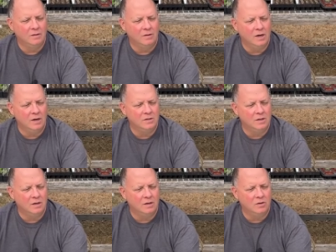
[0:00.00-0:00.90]
So there's
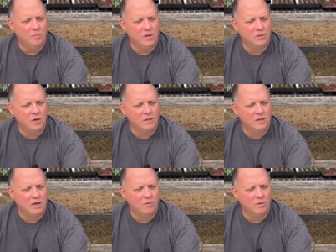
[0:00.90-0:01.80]
a little piece right
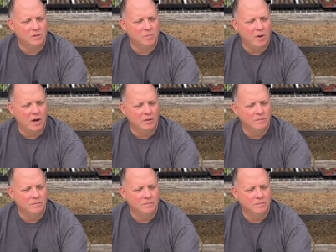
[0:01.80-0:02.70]
there with a sprout.
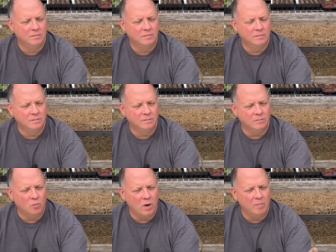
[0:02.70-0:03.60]

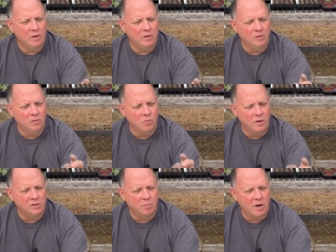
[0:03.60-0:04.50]
Well, I'm going to do
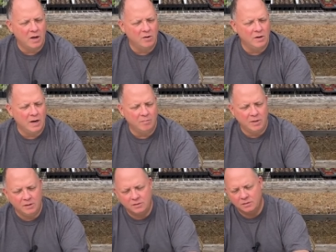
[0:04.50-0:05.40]
one sprout on that
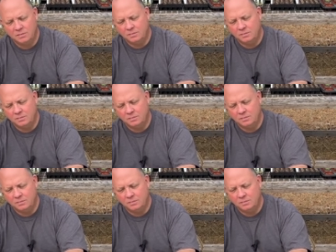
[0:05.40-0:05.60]
piece.